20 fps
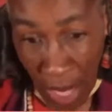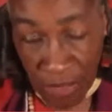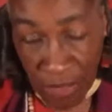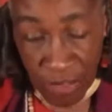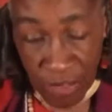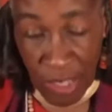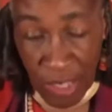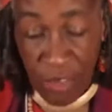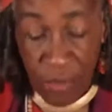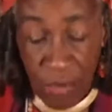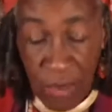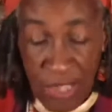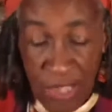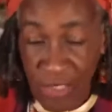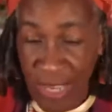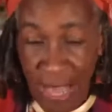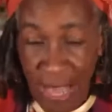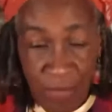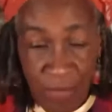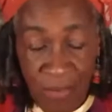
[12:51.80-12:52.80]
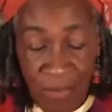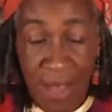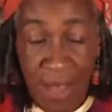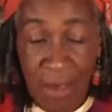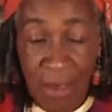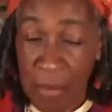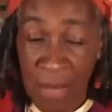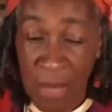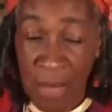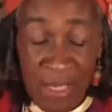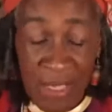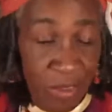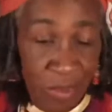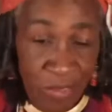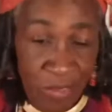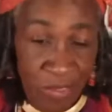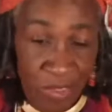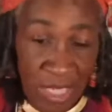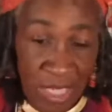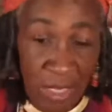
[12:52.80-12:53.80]
generation. I've found
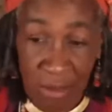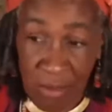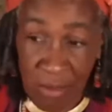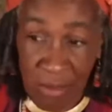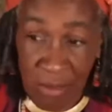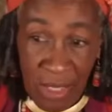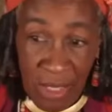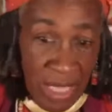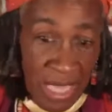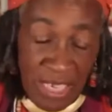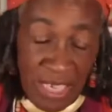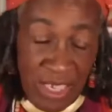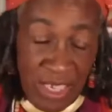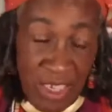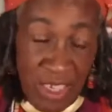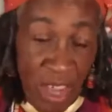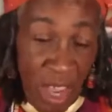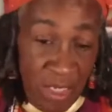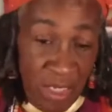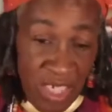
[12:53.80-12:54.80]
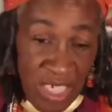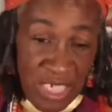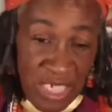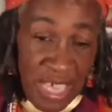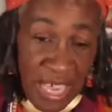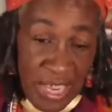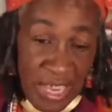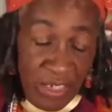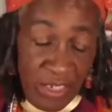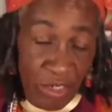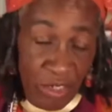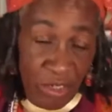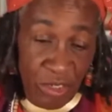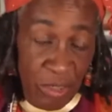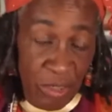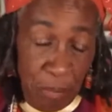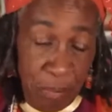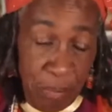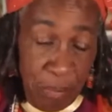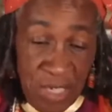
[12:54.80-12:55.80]
mentors in young teenagers and
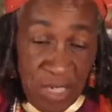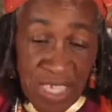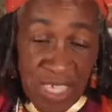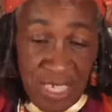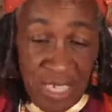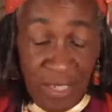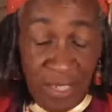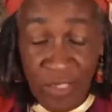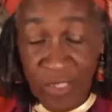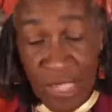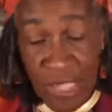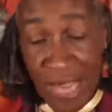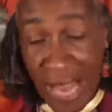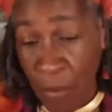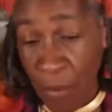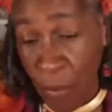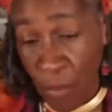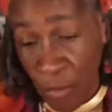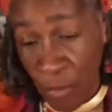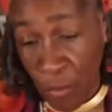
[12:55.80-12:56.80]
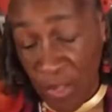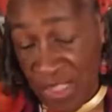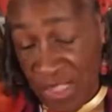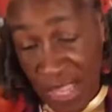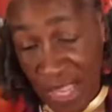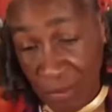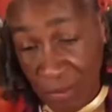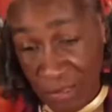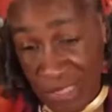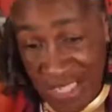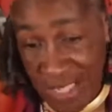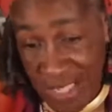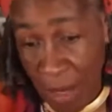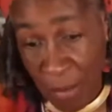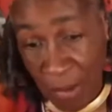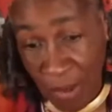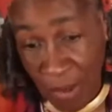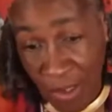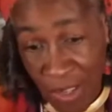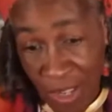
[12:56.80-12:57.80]
preteens that I work with every
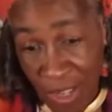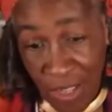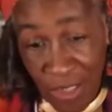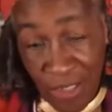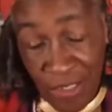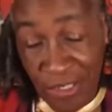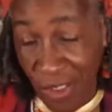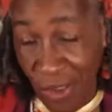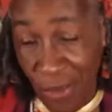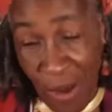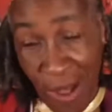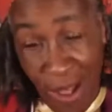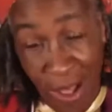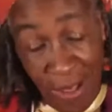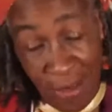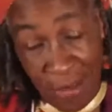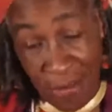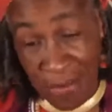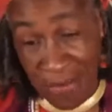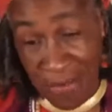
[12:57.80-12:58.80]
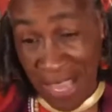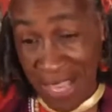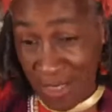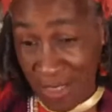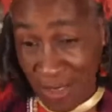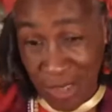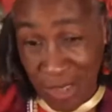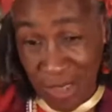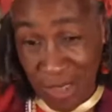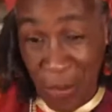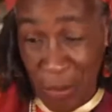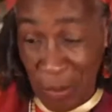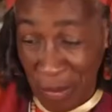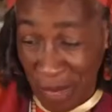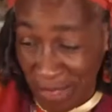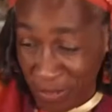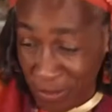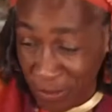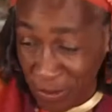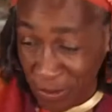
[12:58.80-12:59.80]
summer. So thank you so
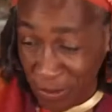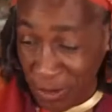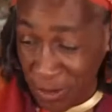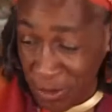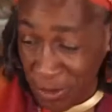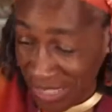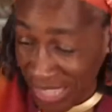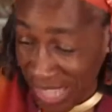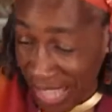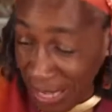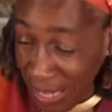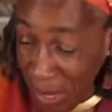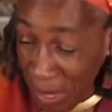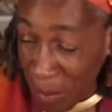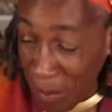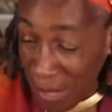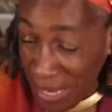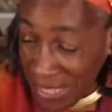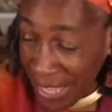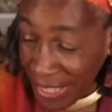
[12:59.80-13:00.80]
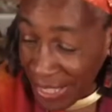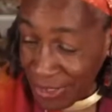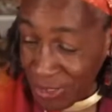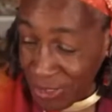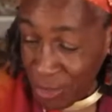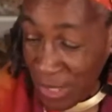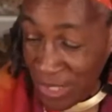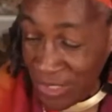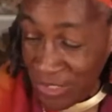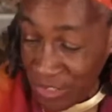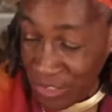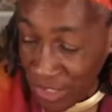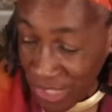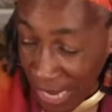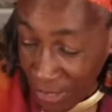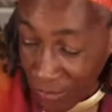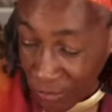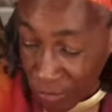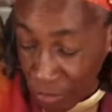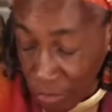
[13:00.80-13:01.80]
much for doing that. My next question
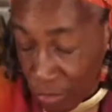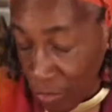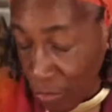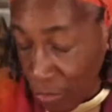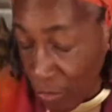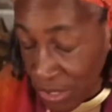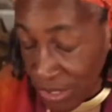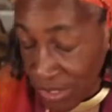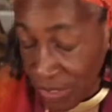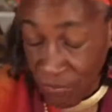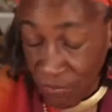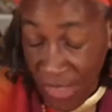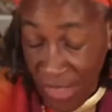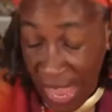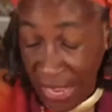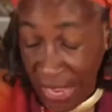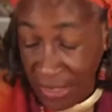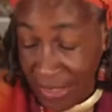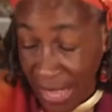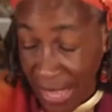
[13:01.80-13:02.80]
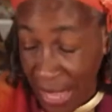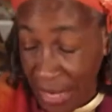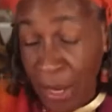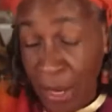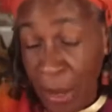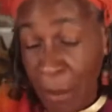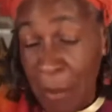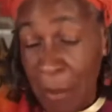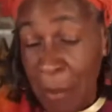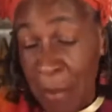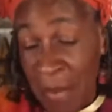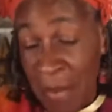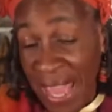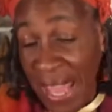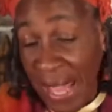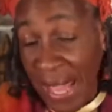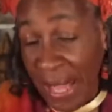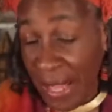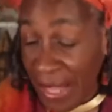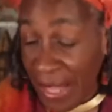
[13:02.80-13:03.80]
has to do with the fact that
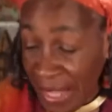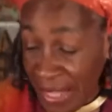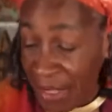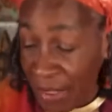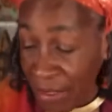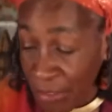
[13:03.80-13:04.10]
May is